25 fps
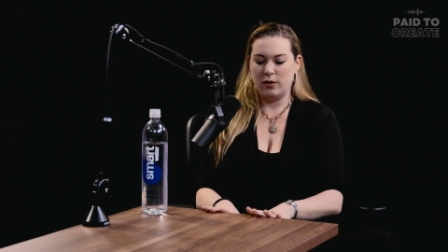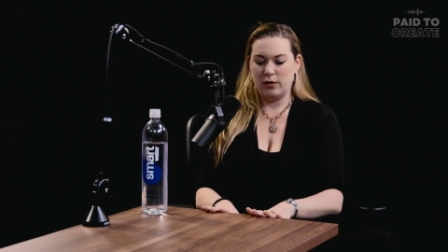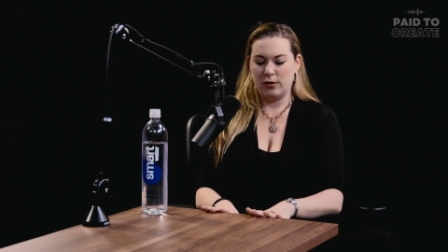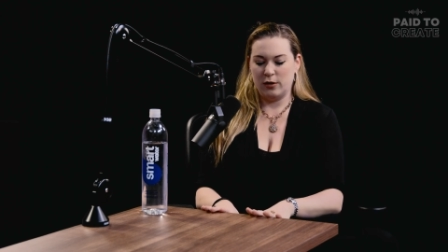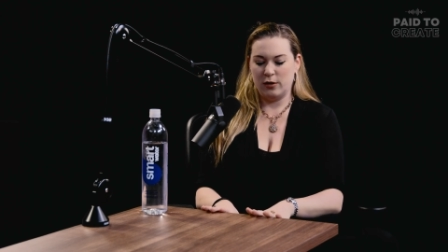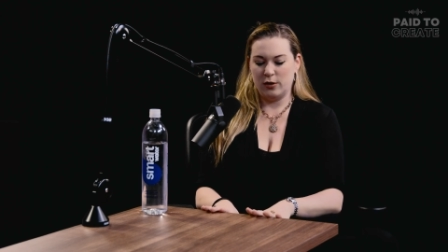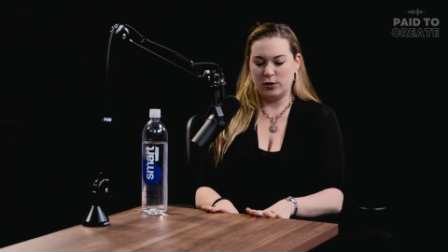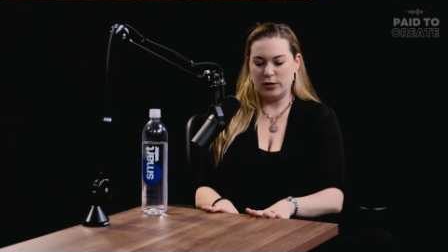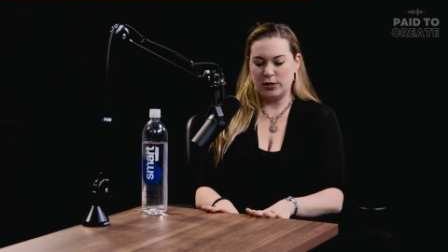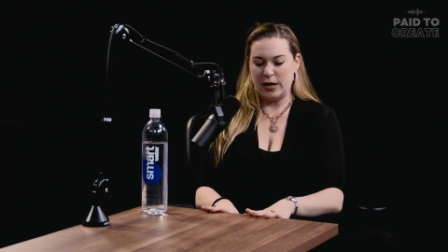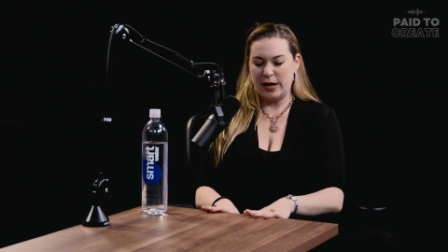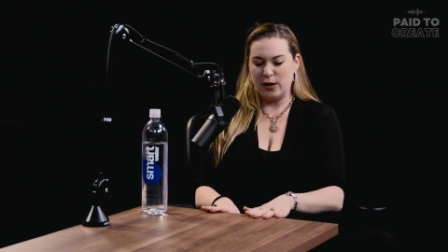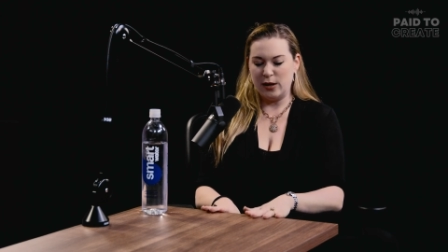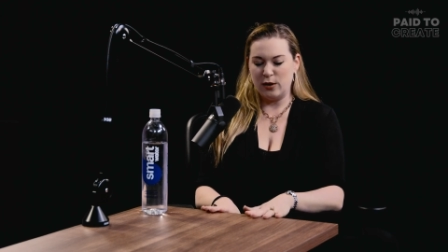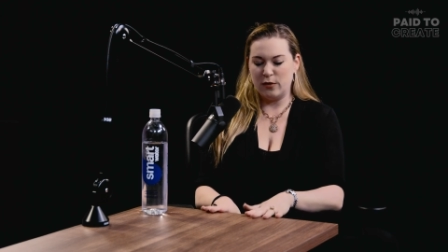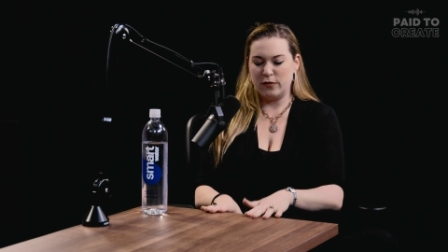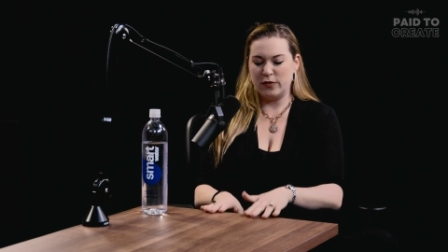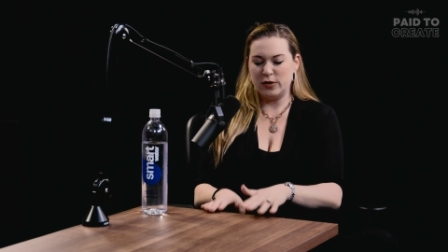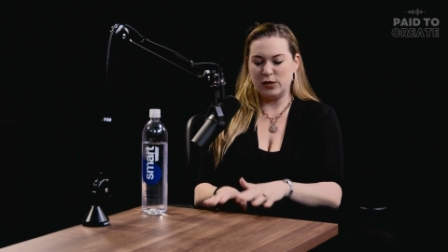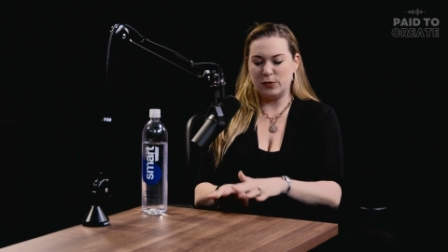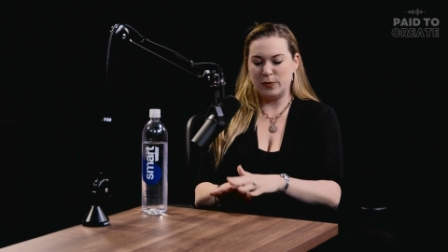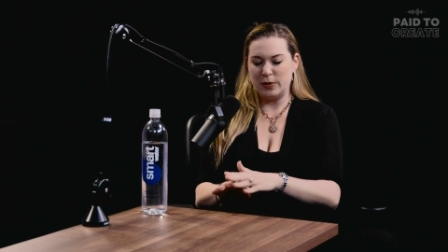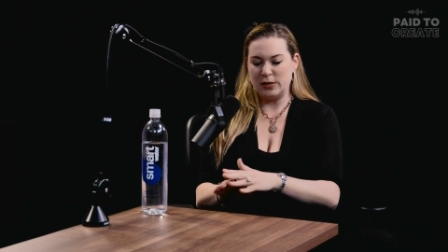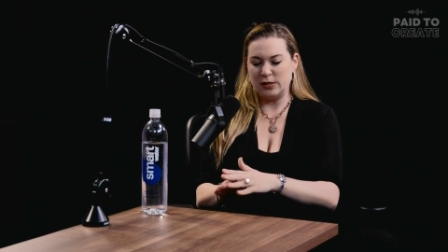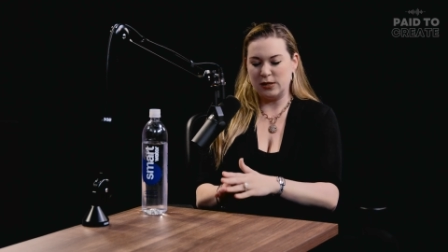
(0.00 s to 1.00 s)
you're taking over
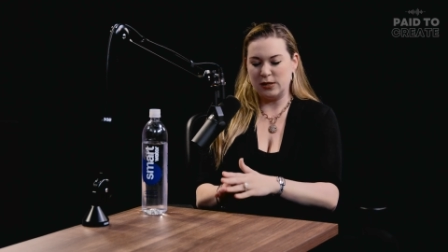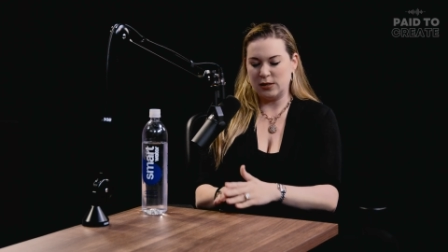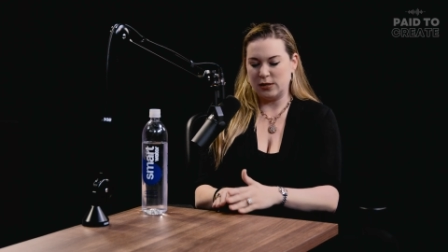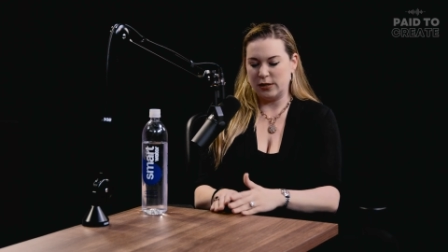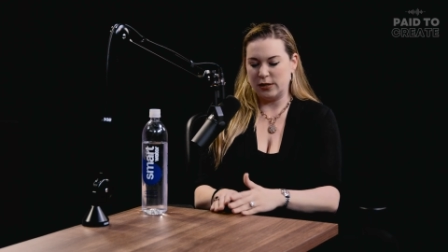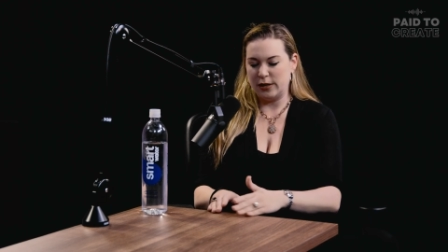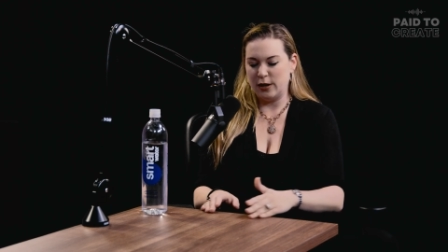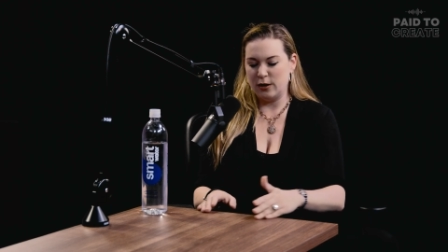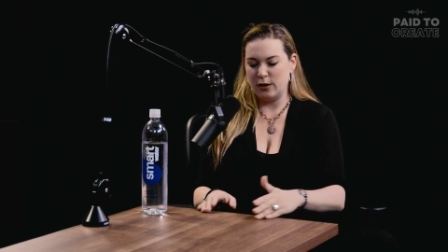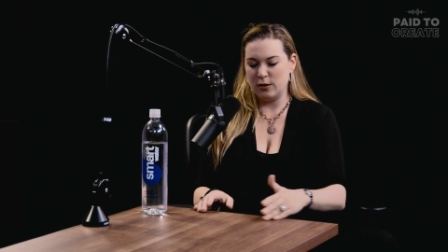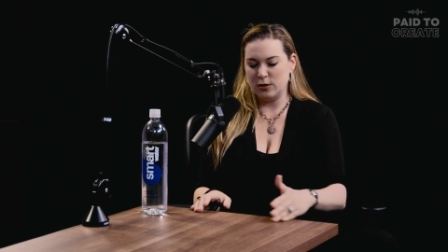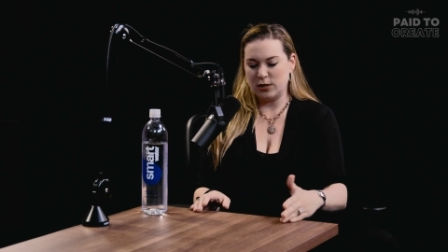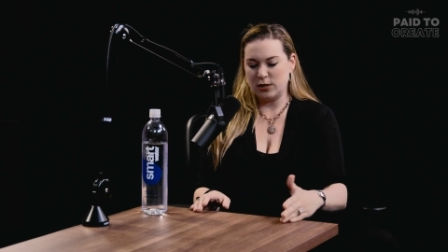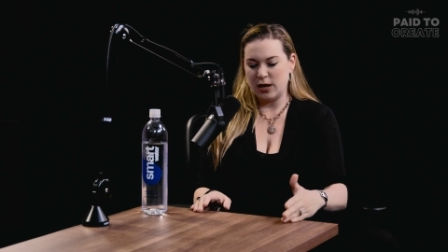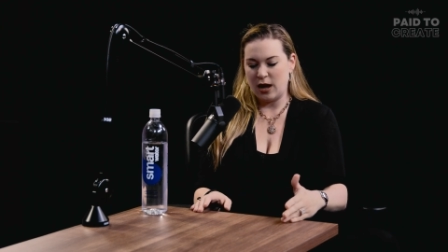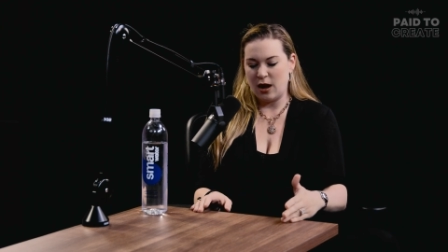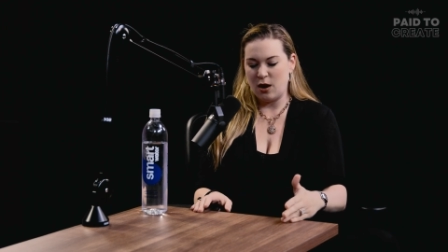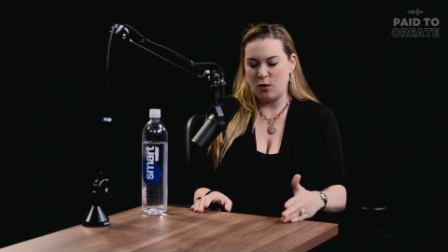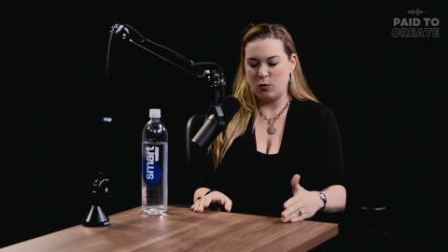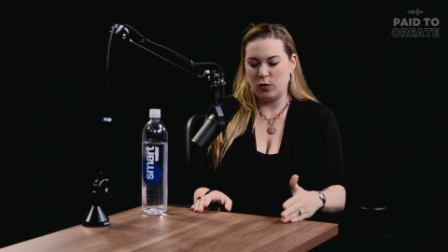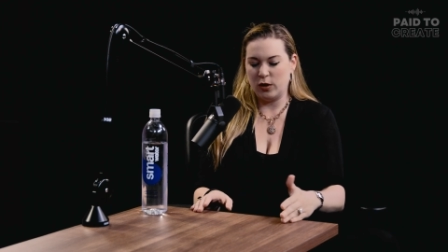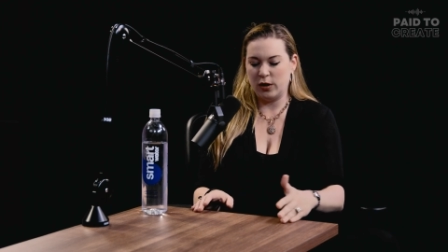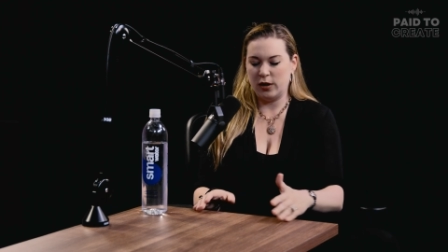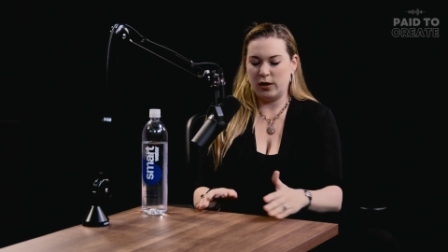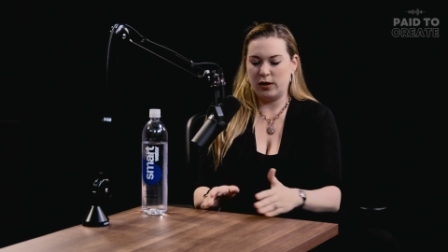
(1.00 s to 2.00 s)
this business and here's how
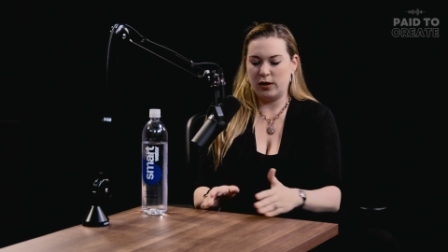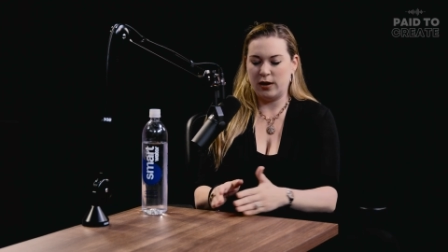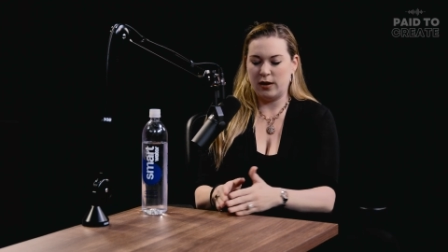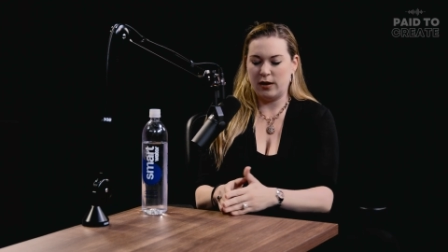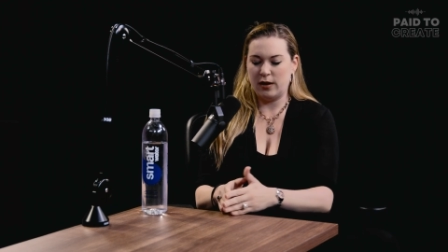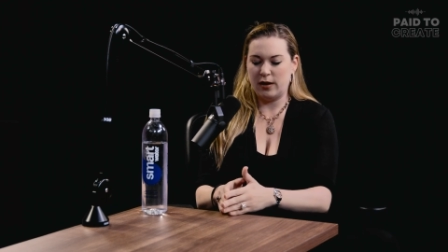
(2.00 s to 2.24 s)
we're going to